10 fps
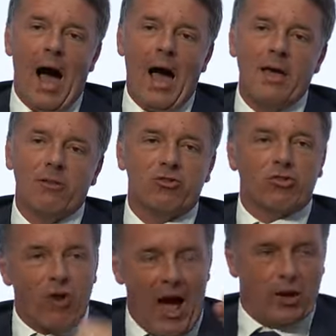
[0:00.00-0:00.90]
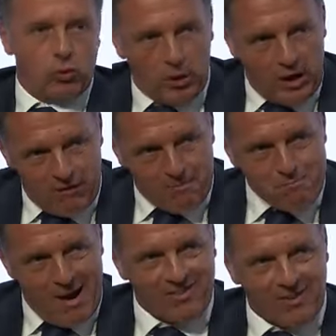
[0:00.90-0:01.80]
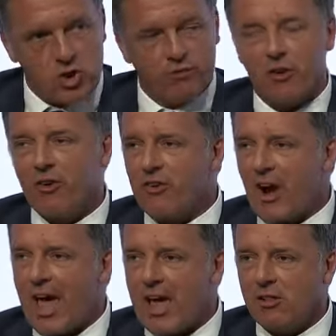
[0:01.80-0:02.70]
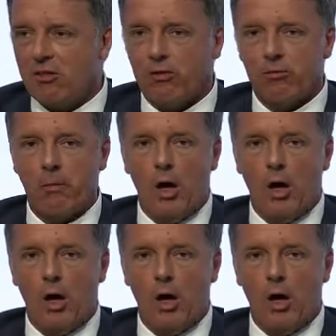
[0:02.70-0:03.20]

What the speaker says: I tried to give a message of a great